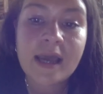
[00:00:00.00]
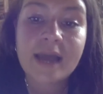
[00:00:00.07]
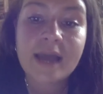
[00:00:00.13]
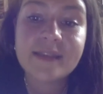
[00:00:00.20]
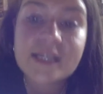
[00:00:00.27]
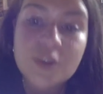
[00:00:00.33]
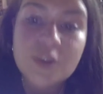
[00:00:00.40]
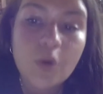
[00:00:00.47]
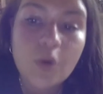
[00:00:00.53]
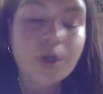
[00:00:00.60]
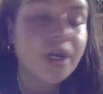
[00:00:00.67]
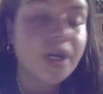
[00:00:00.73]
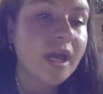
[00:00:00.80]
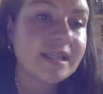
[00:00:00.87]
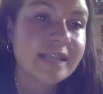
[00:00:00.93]
And this
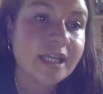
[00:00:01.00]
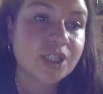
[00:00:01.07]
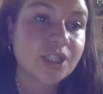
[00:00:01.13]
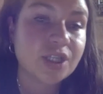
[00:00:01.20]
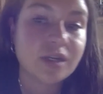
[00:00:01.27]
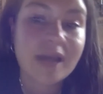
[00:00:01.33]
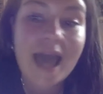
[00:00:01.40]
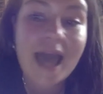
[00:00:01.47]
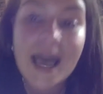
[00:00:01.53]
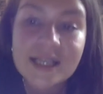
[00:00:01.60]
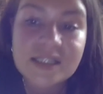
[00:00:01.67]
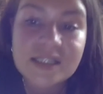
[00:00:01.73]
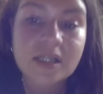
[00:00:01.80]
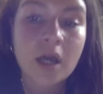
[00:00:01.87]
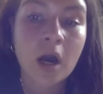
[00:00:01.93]
organization
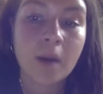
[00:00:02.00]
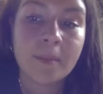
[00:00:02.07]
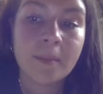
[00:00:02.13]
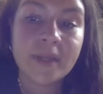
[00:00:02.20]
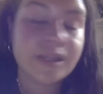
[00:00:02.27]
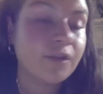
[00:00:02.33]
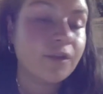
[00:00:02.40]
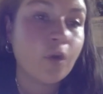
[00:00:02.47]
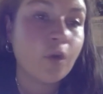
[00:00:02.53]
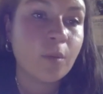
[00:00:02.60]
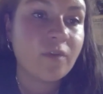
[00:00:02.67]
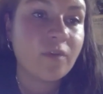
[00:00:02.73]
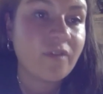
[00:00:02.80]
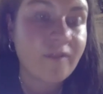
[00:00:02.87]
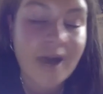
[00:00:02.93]
has to come in the
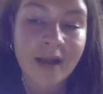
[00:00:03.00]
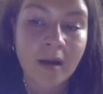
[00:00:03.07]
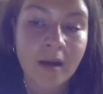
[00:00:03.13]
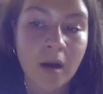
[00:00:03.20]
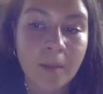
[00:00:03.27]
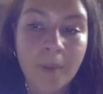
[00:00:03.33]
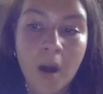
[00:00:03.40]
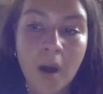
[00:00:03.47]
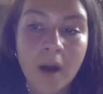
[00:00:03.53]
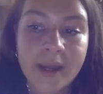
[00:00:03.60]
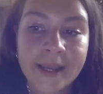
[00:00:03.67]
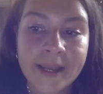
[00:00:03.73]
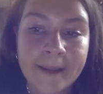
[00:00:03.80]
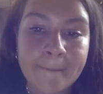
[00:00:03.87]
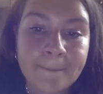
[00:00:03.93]
form of a vanguard
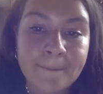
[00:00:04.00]
party.